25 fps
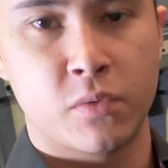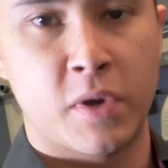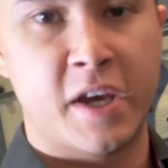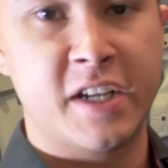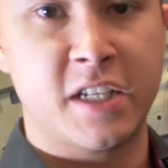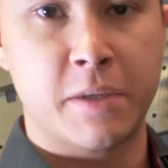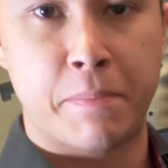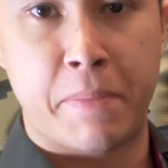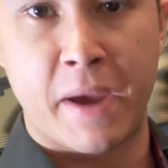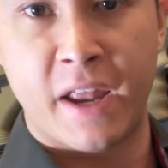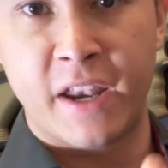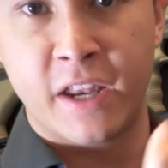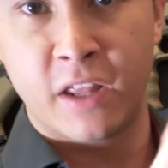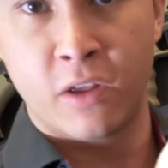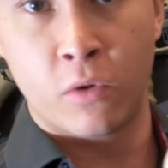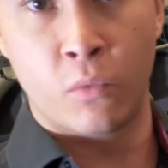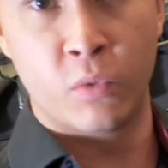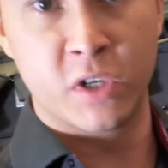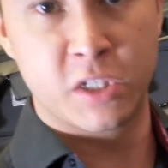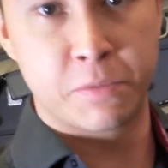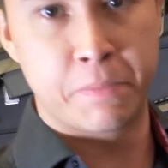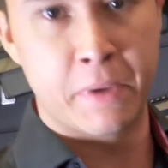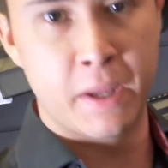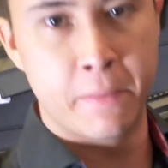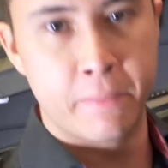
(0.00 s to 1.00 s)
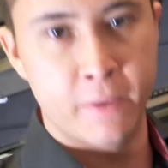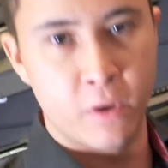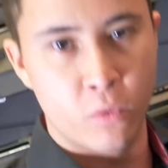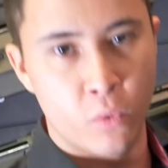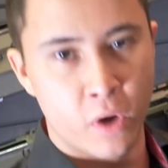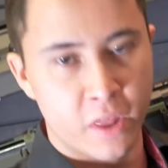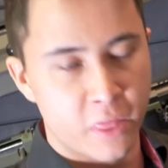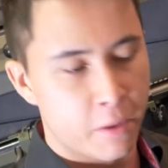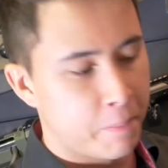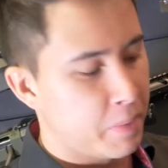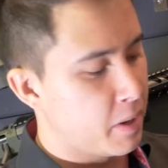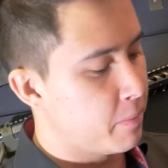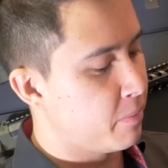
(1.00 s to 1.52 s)
way depending on which
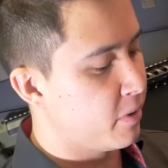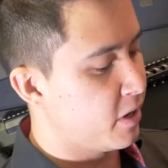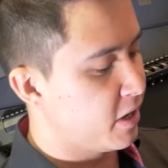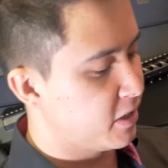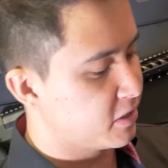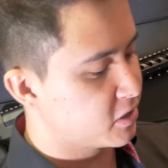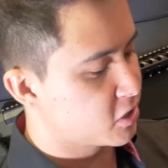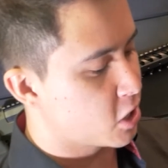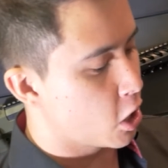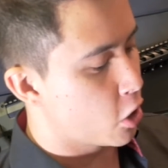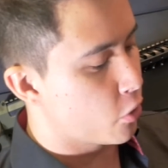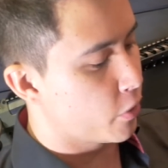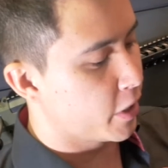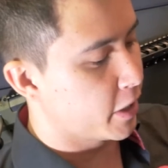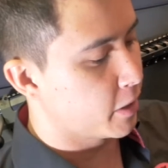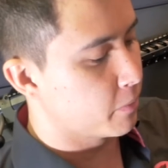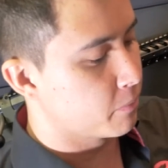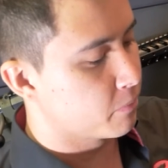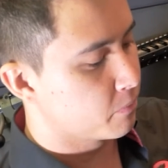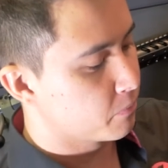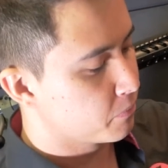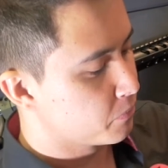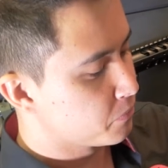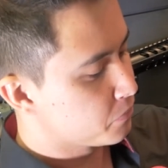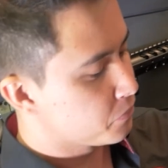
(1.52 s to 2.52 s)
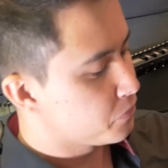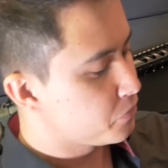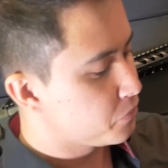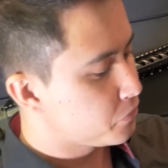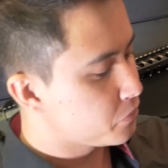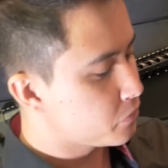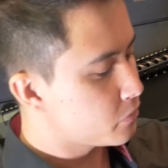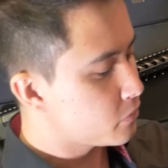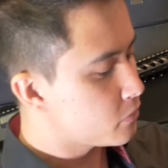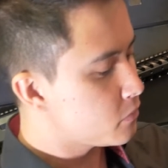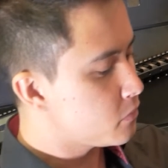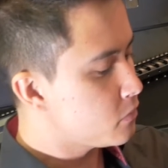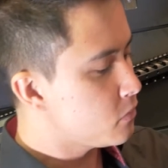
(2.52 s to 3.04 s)
where the BB is going.
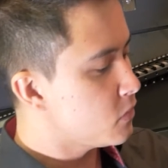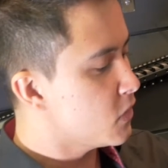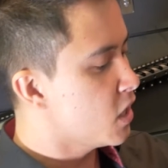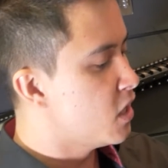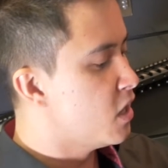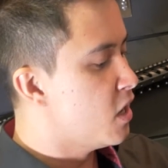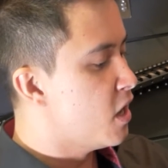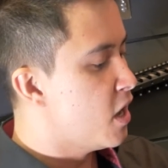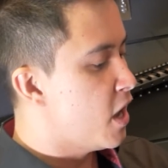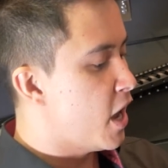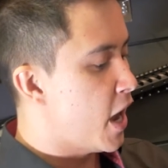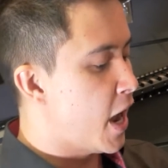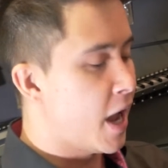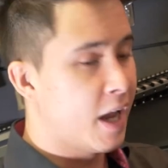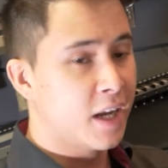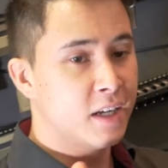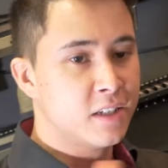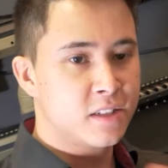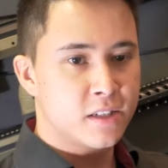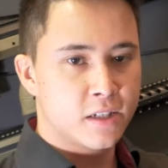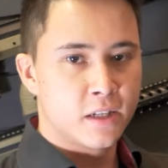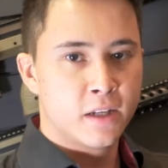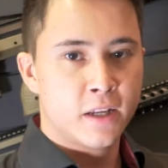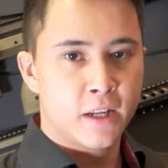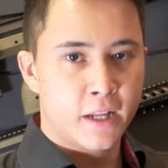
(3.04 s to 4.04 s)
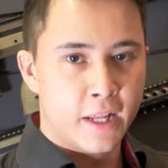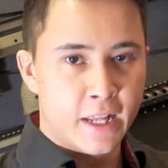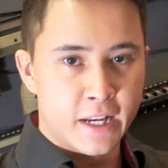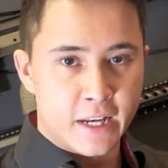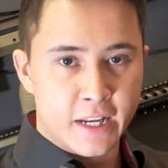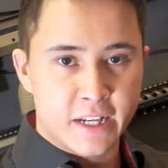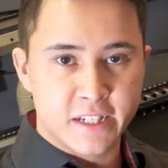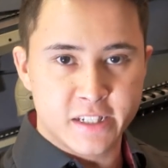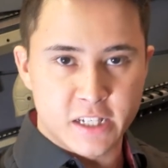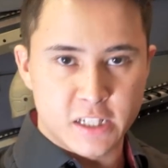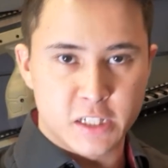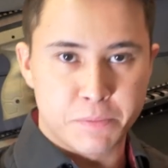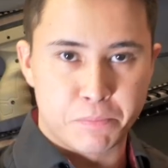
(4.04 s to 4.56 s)
And it
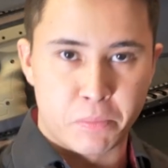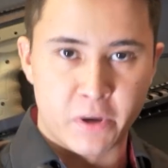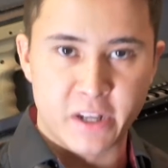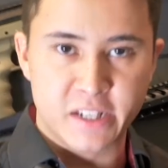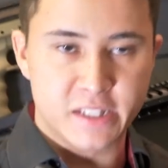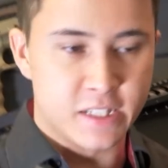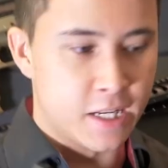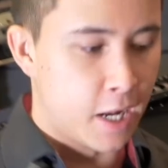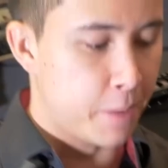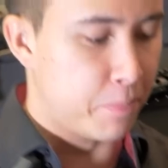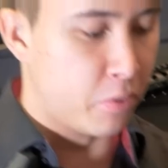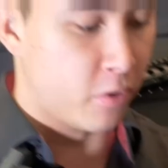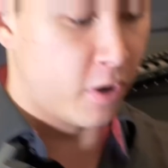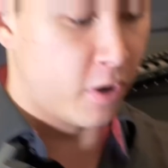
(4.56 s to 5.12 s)
is a spring sniper